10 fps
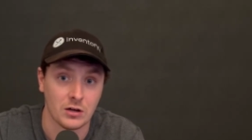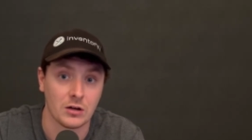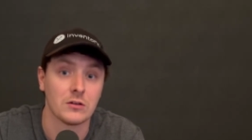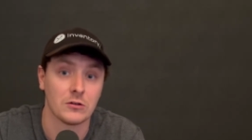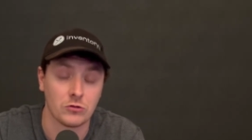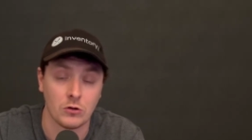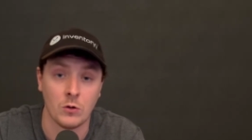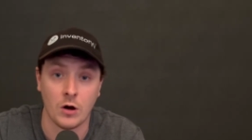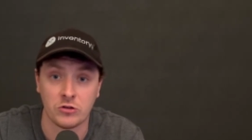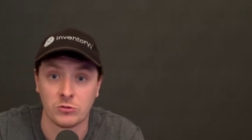because a
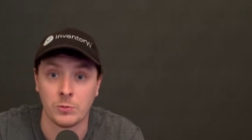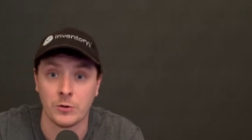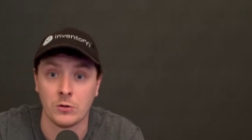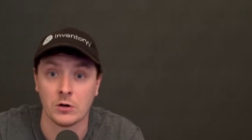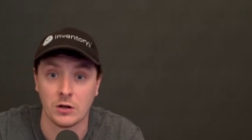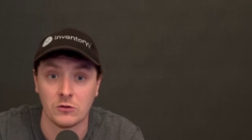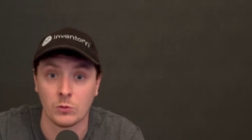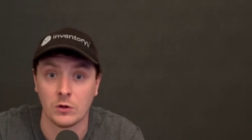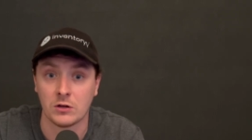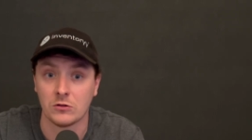true entrepreneur is
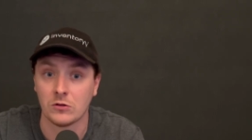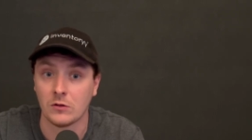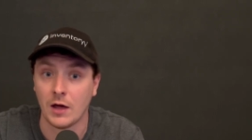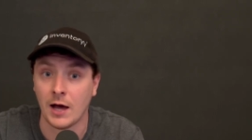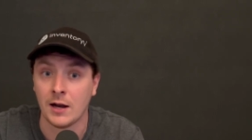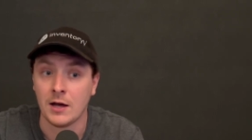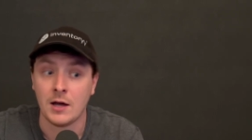willing to do that.